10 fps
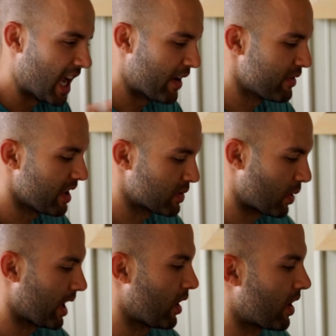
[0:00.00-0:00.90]
Everything's
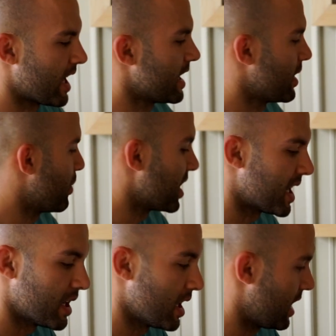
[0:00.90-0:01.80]
working great.
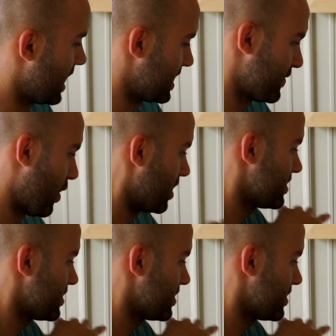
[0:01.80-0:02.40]
But as far